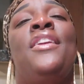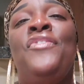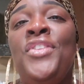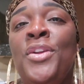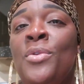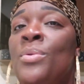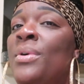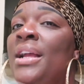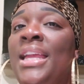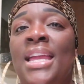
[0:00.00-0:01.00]
If
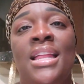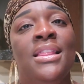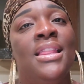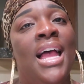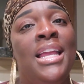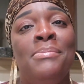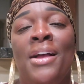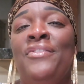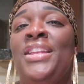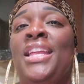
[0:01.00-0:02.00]
you, again, like
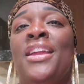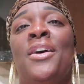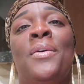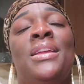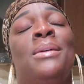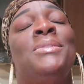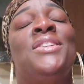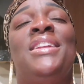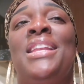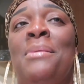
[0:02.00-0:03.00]
my video, and I'm
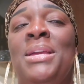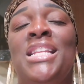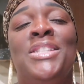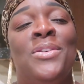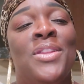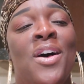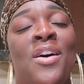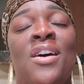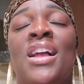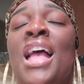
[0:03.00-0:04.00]
sorry that I made it so
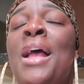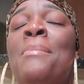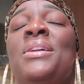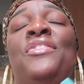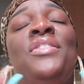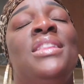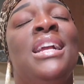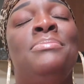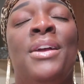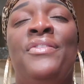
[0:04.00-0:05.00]
long, but if you
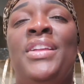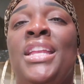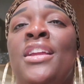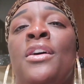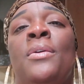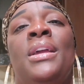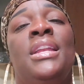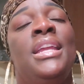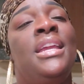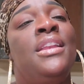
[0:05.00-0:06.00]
like my video,
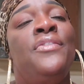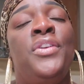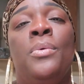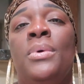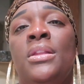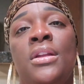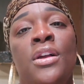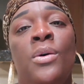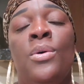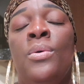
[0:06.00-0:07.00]
and again, if you're willing to
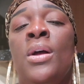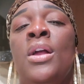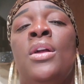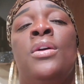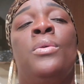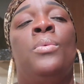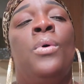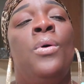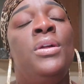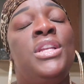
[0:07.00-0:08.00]
go
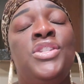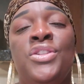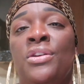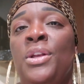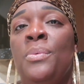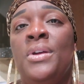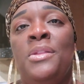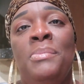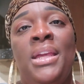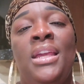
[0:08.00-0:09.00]
on this journey
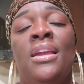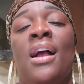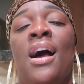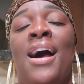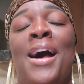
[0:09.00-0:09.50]
with me,